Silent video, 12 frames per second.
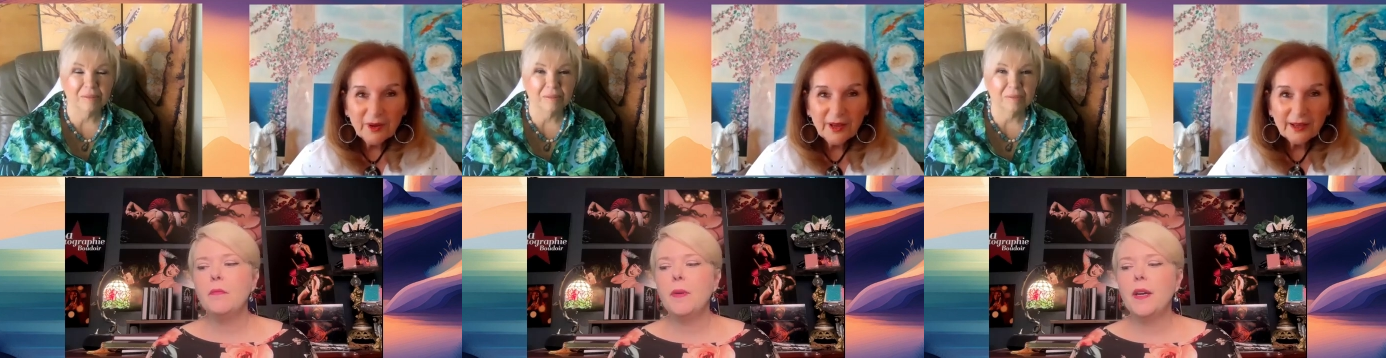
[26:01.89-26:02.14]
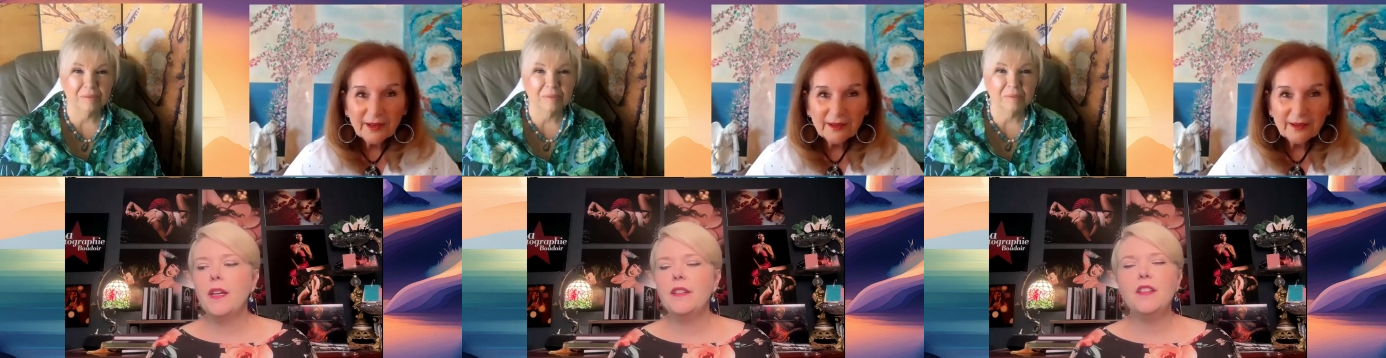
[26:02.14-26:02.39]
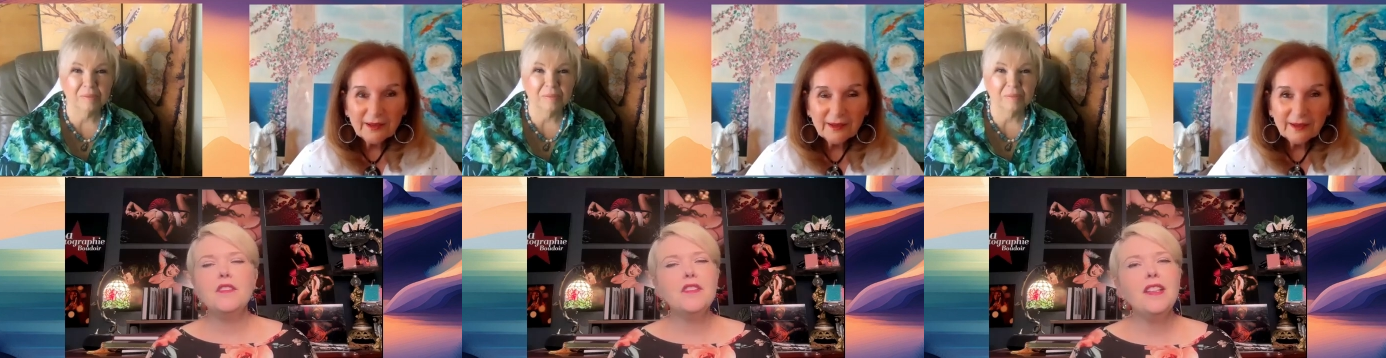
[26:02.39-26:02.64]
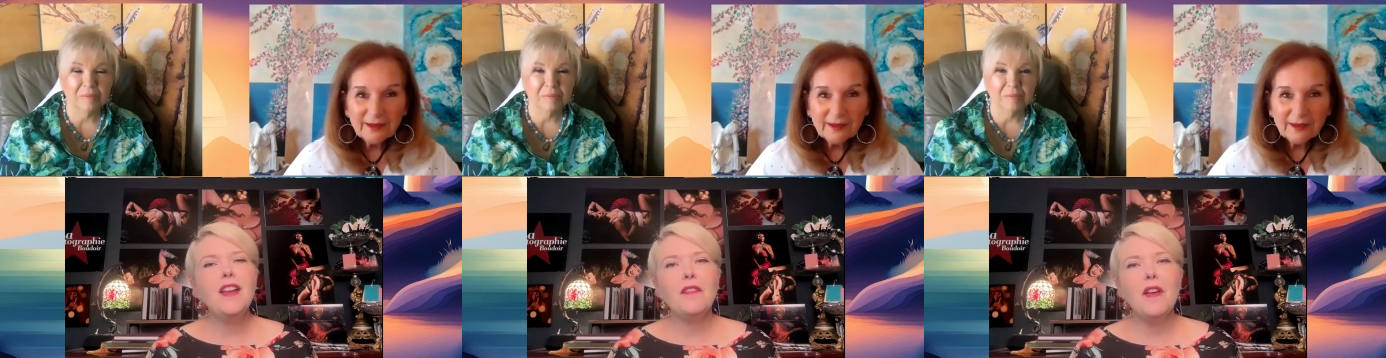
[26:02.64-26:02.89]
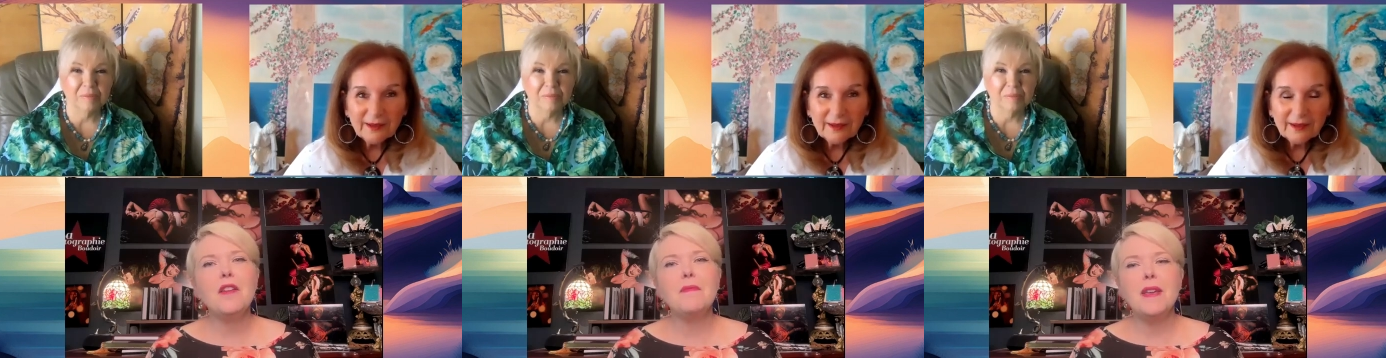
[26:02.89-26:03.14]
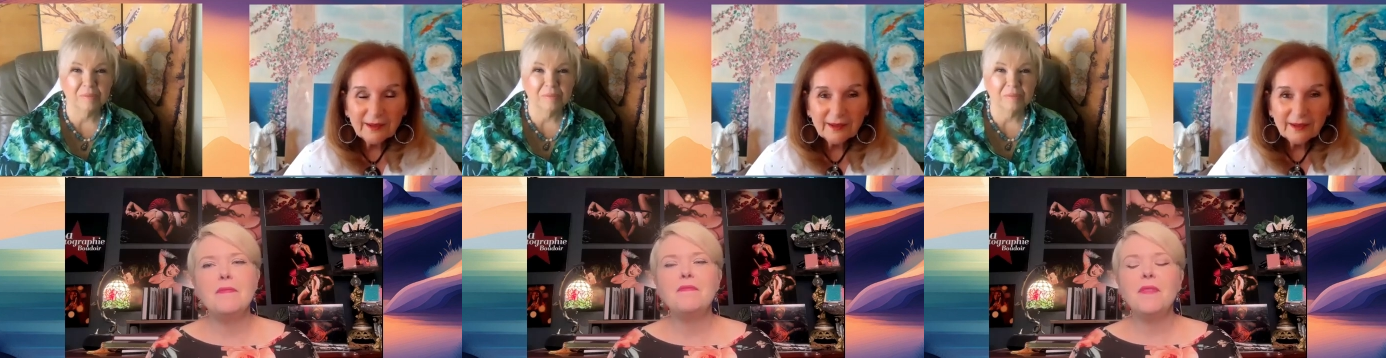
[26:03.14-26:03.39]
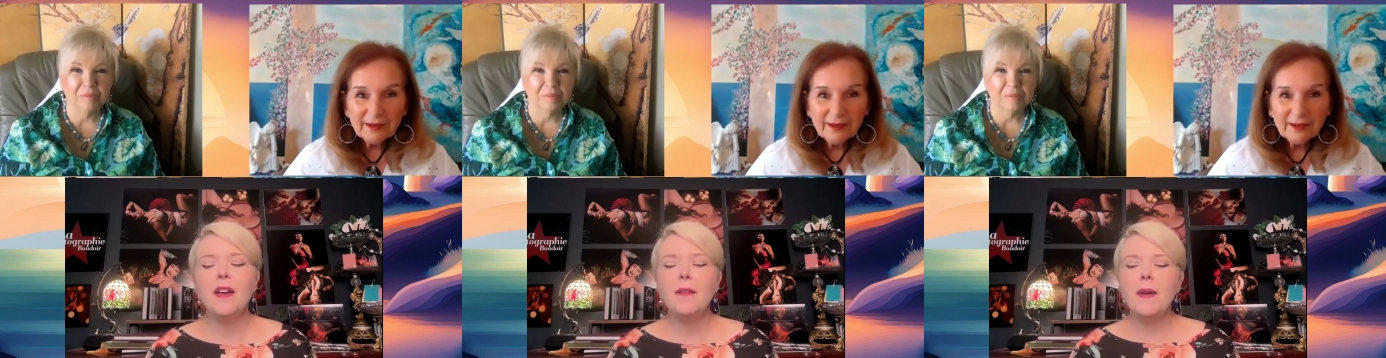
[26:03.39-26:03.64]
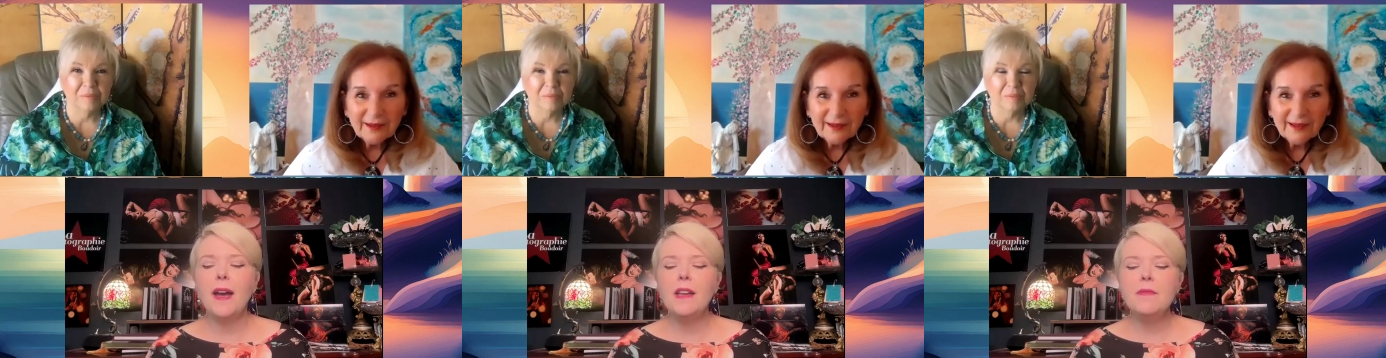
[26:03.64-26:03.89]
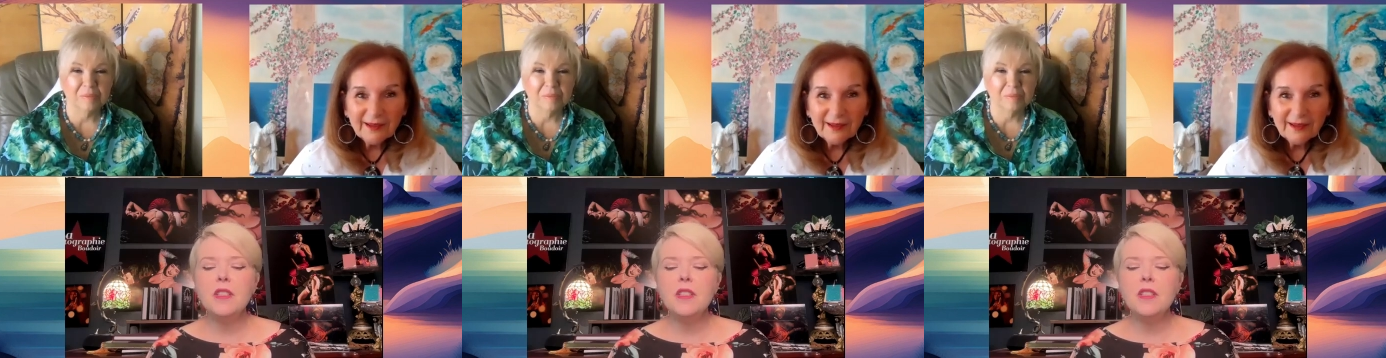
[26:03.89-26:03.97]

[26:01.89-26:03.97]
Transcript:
Speaker 1: but usually not a lot of men. Um, I am